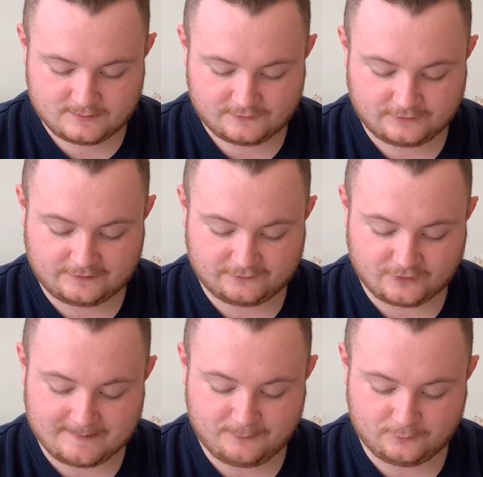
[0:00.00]
So the
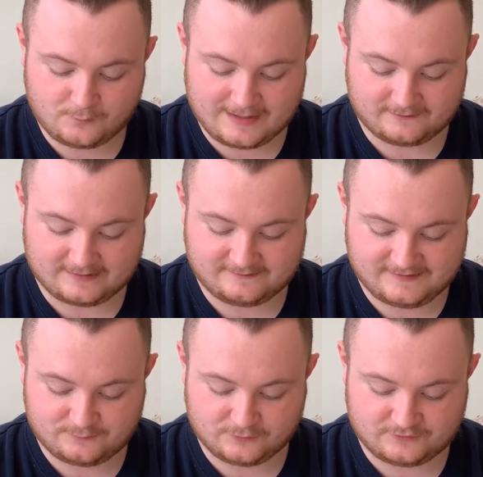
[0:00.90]
disciples went and
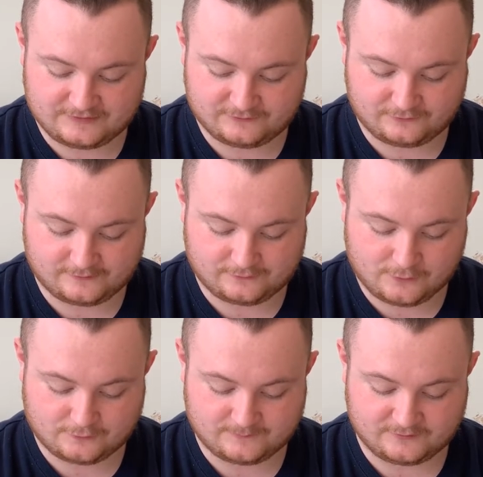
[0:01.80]
did what Jesus had
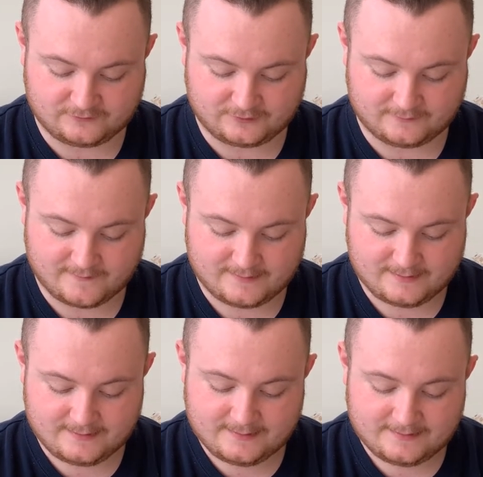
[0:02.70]
told them to do.
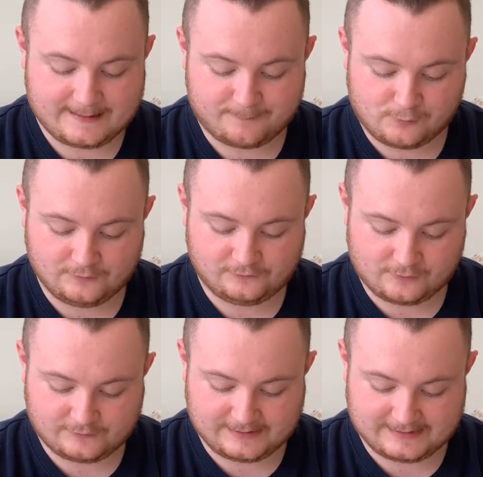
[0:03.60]
They brought the
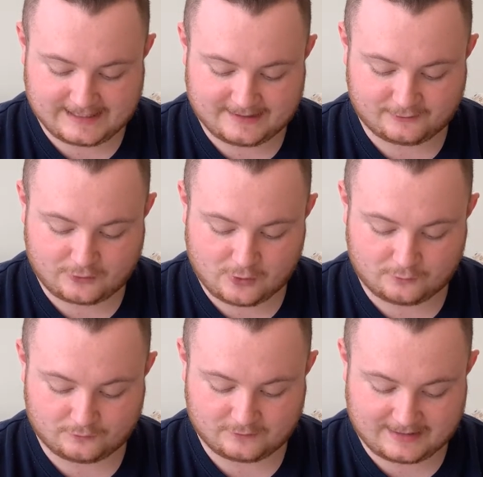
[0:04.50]
donkey and the
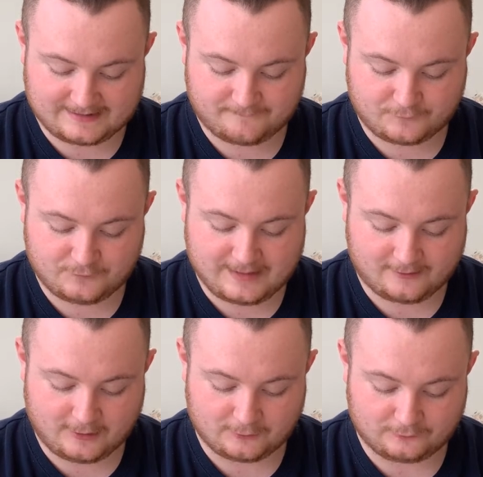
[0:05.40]
colt, and they threw their
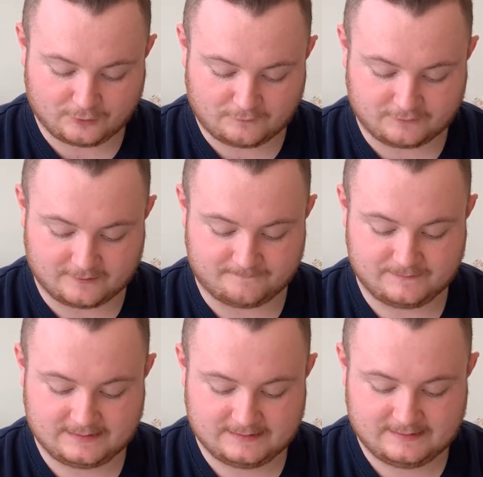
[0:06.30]
cloaks over them,
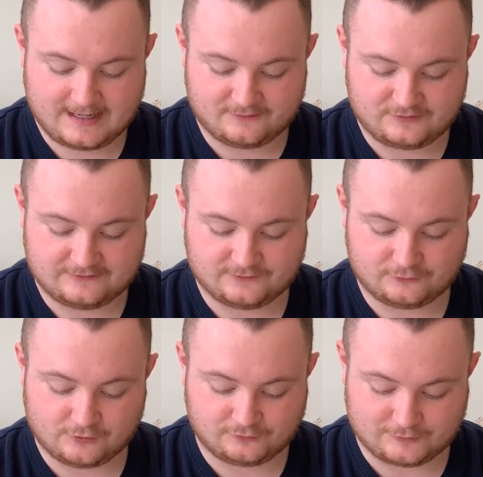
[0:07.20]
and Jesus
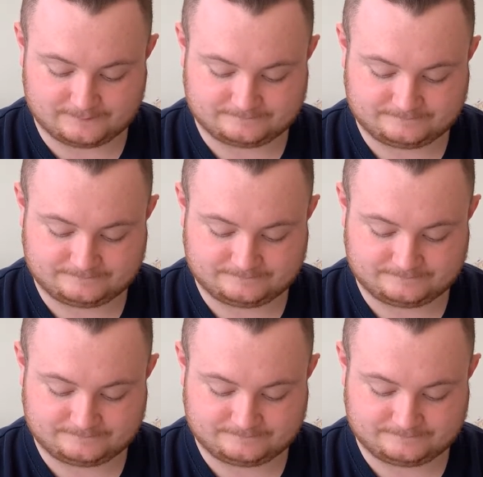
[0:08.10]
got on.